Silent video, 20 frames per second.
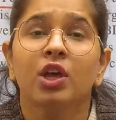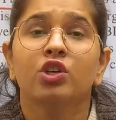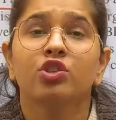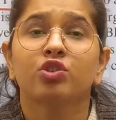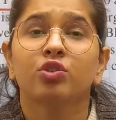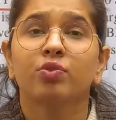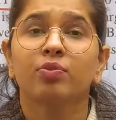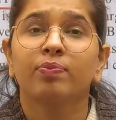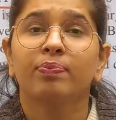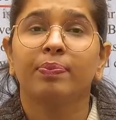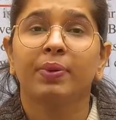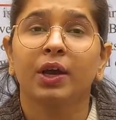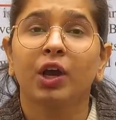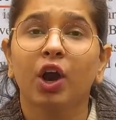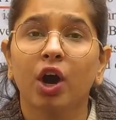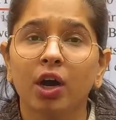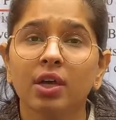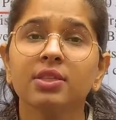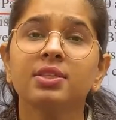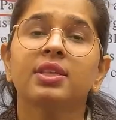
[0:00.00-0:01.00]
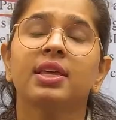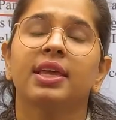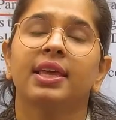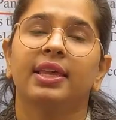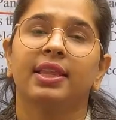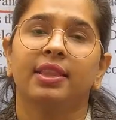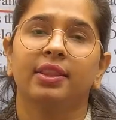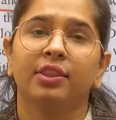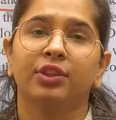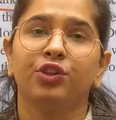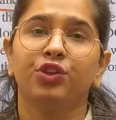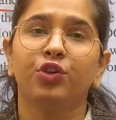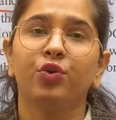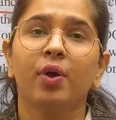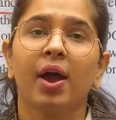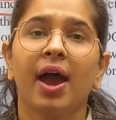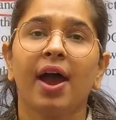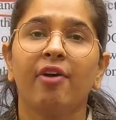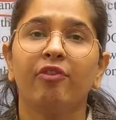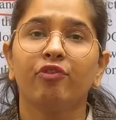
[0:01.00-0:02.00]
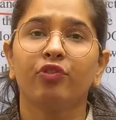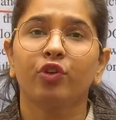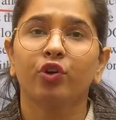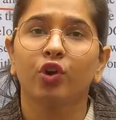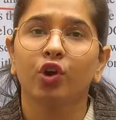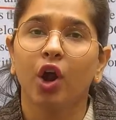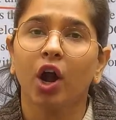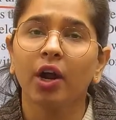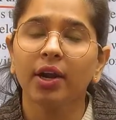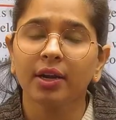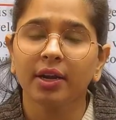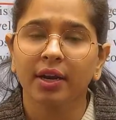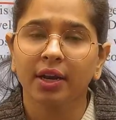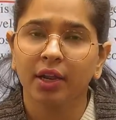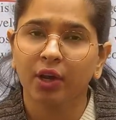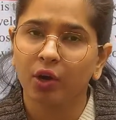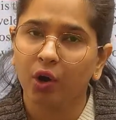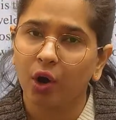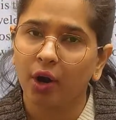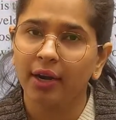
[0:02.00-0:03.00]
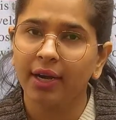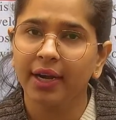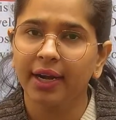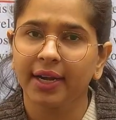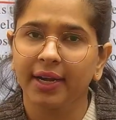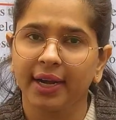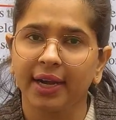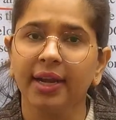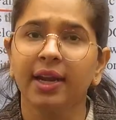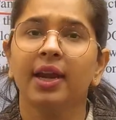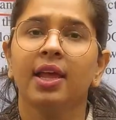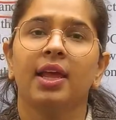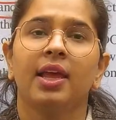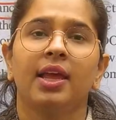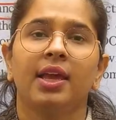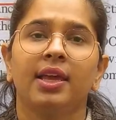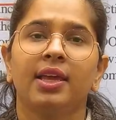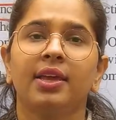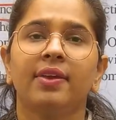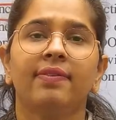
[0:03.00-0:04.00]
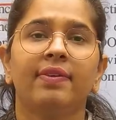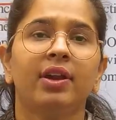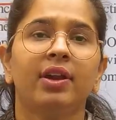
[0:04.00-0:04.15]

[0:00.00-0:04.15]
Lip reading: So because you have not recorded it, he